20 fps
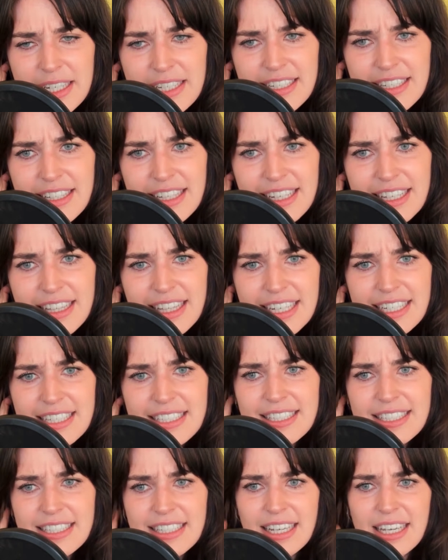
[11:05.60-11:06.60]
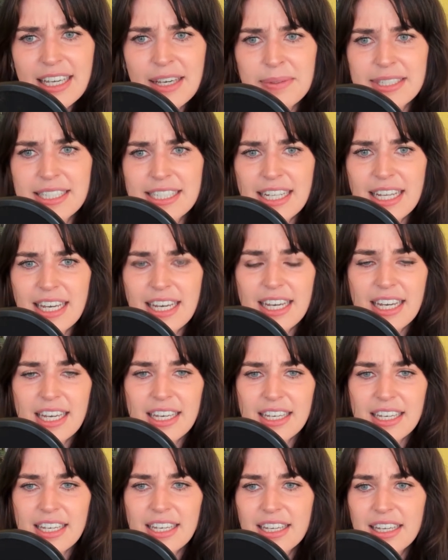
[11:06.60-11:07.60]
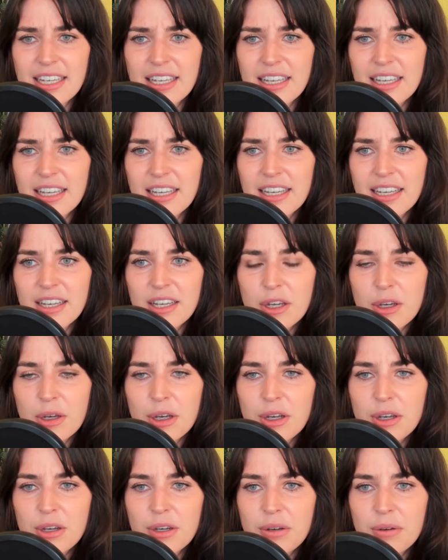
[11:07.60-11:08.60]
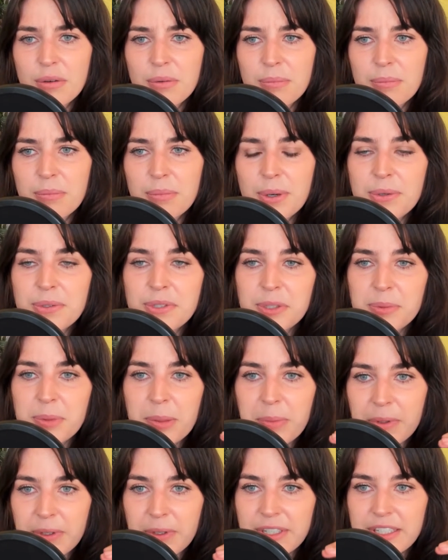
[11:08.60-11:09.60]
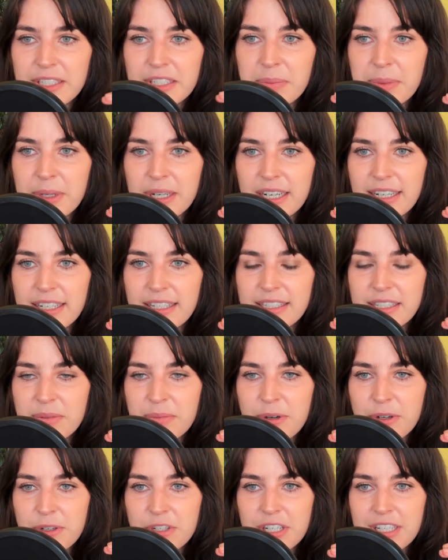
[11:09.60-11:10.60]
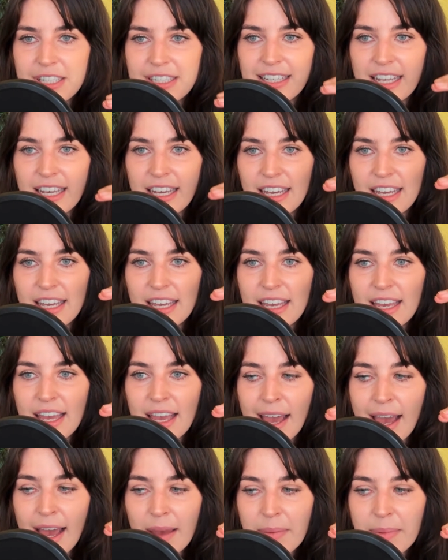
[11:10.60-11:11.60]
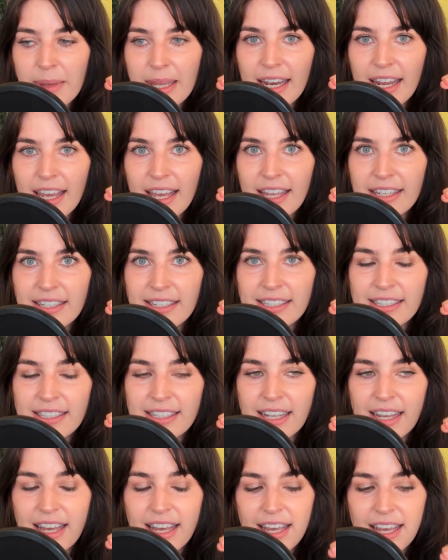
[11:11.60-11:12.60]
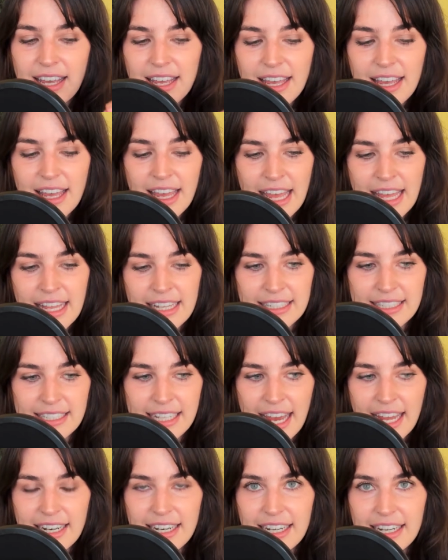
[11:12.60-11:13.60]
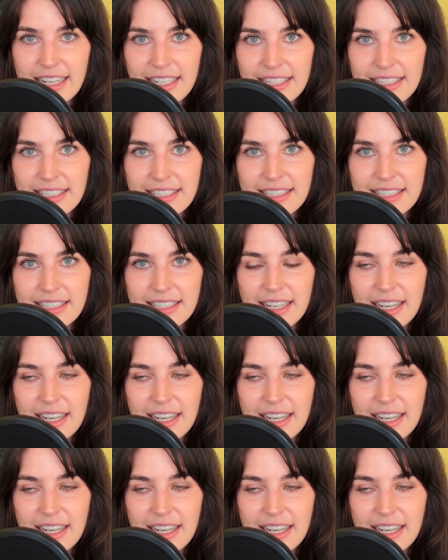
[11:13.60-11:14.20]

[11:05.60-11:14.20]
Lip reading: it like this. He was like, most people experience emotions like happiness and sadness,